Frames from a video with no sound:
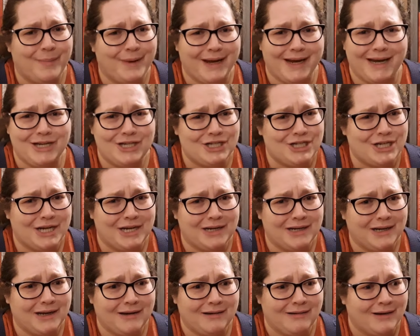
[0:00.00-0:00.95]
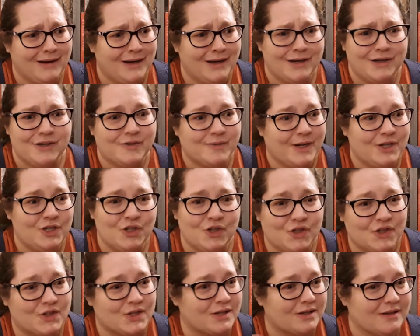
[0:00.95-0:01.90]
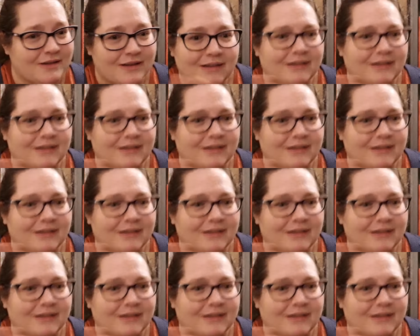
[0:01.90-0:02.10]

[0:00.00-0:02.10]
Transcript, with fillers: a page turner. So I just,